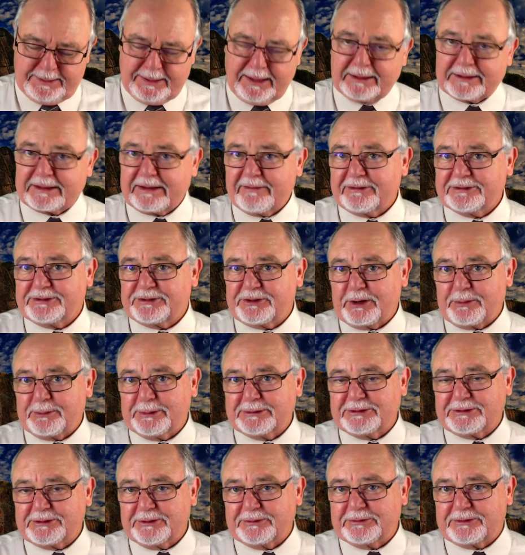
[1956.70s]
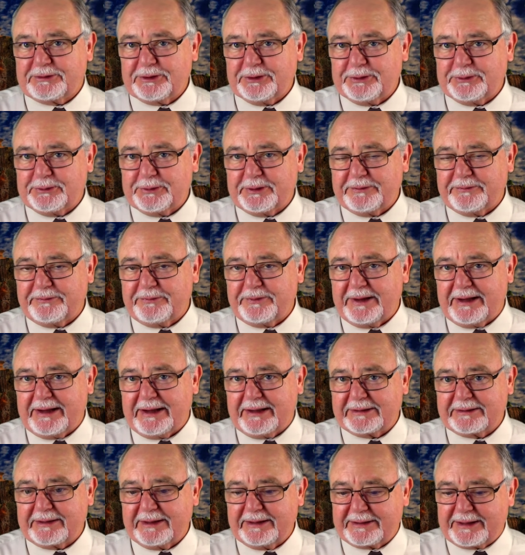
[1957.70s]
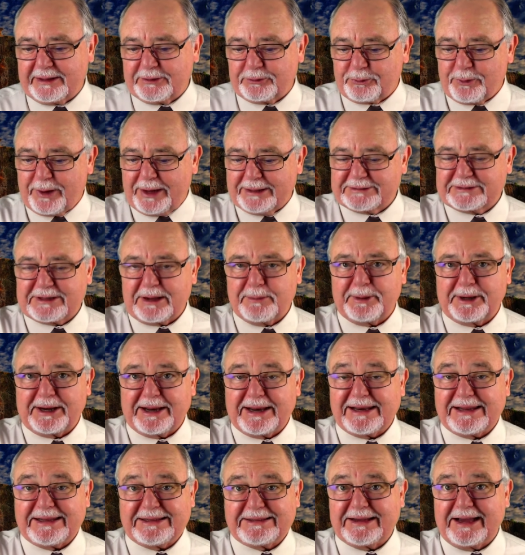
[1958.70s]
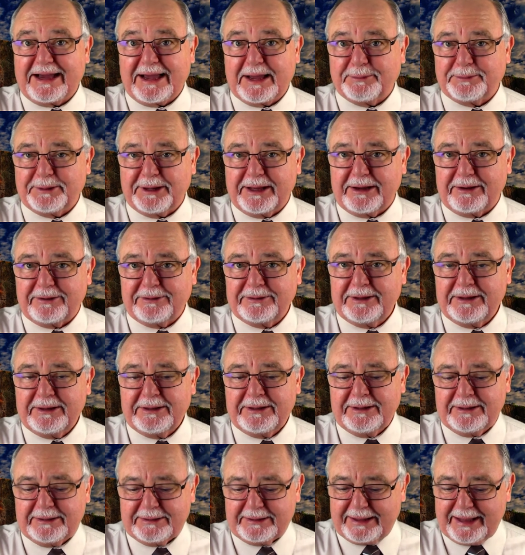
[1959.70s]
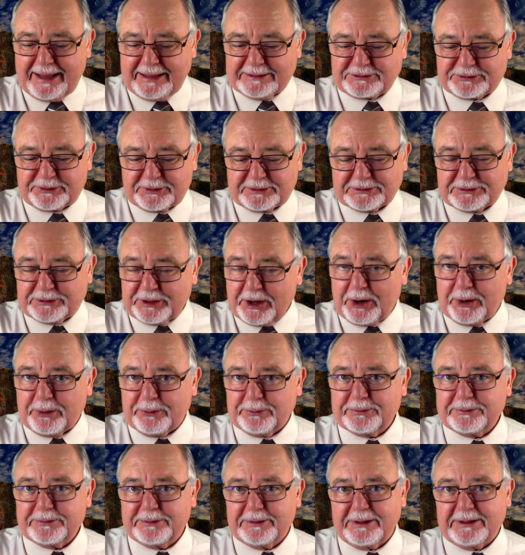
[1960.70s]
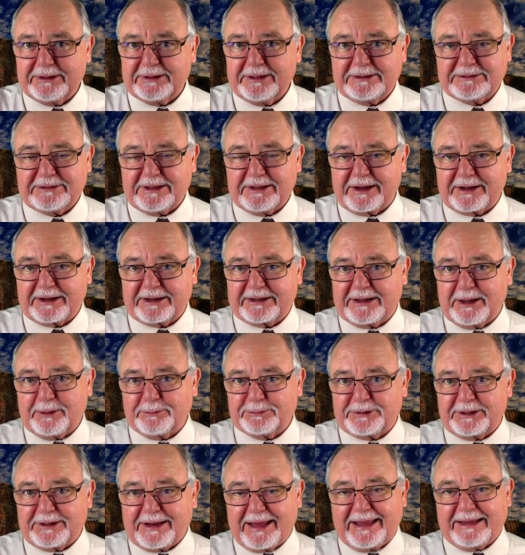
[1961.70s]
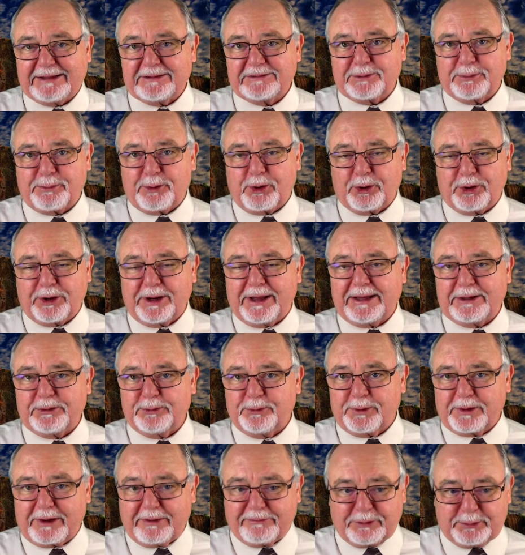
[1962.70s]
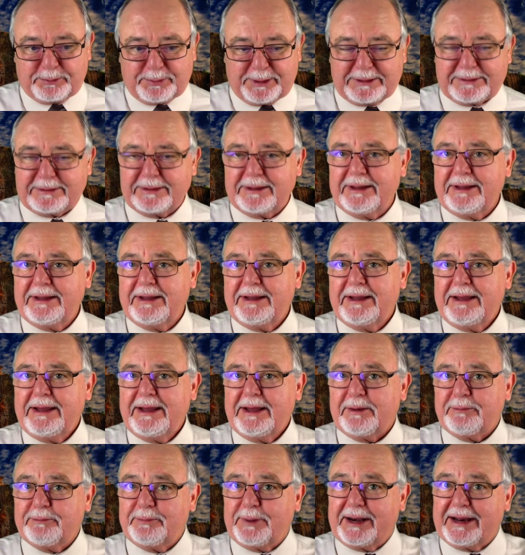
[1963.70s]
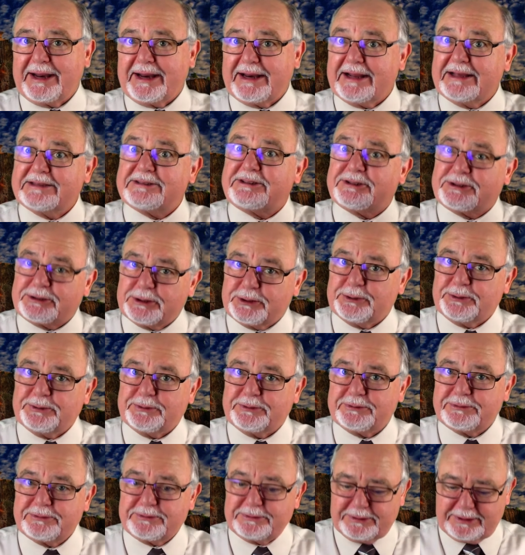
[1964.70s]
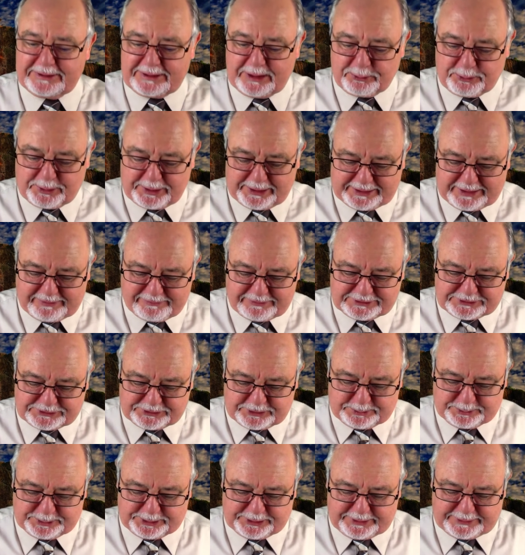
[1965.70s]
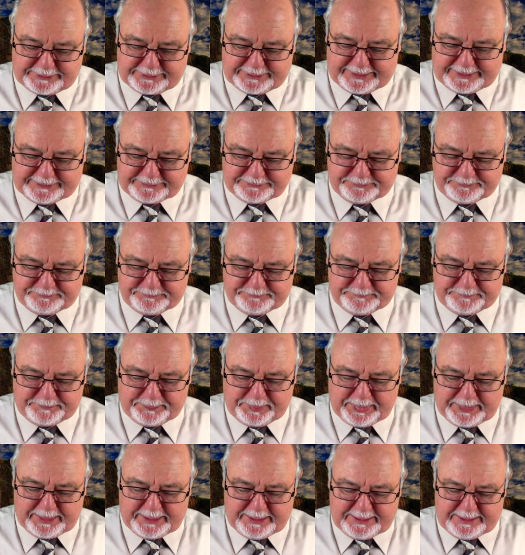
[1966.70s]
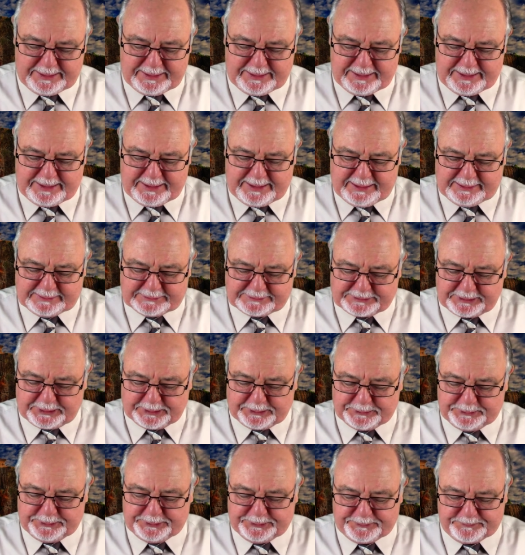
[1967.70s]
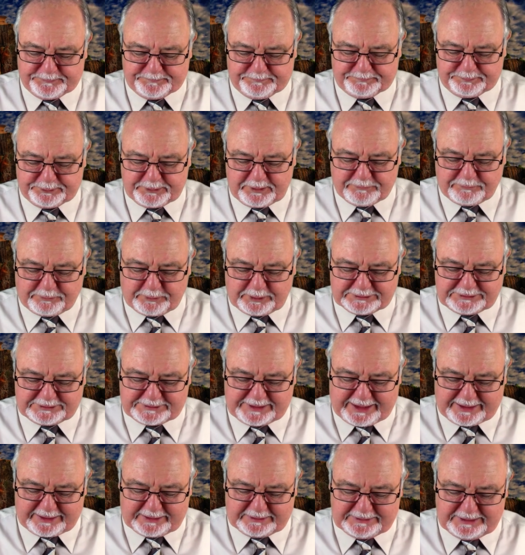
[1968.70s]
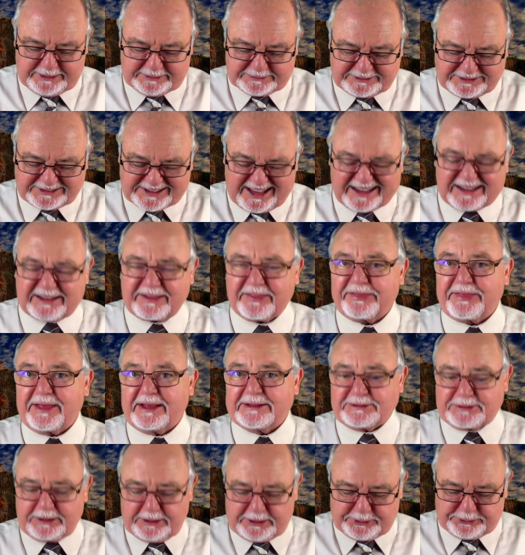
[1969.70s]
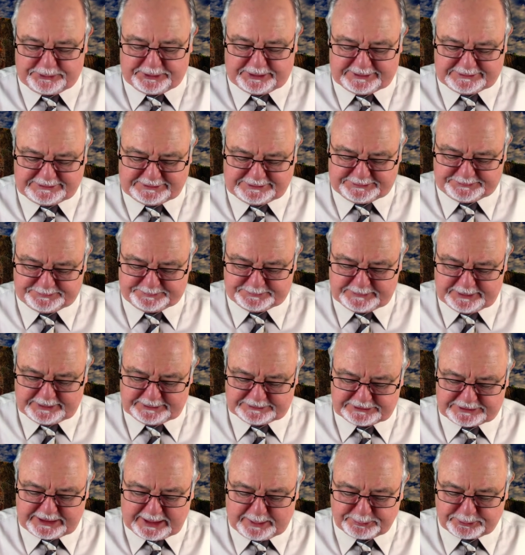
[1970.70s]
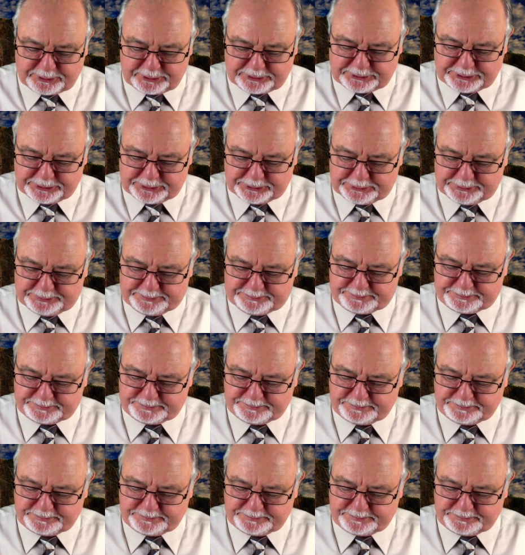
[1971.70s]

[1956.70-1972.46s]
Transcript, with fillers: I'll give a sermon soon, too, of uh, can Christ come at any time now? The answer is no. He's not going to come tonight, tomorrow night, or whatever, but, but it is soon. And I want to give a sermon on that. So, First and Second Thessalonians, chapter two,